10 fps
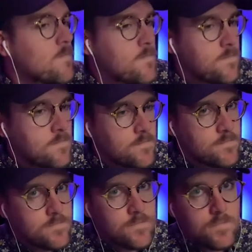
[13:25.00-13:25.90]

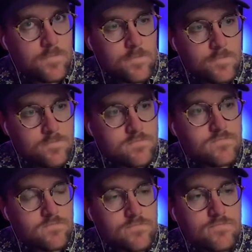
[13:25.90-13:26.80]

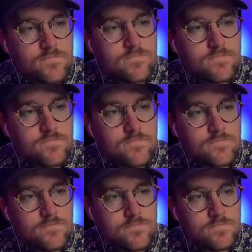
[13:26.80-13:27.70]

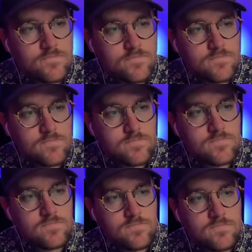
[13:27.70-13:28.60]

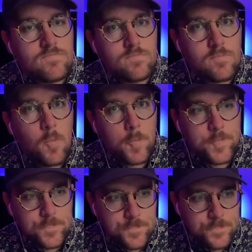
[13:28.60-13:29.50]

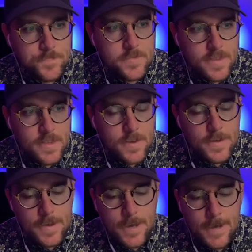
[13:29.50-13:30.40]

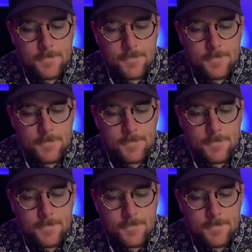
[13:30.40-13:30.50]
[no speech]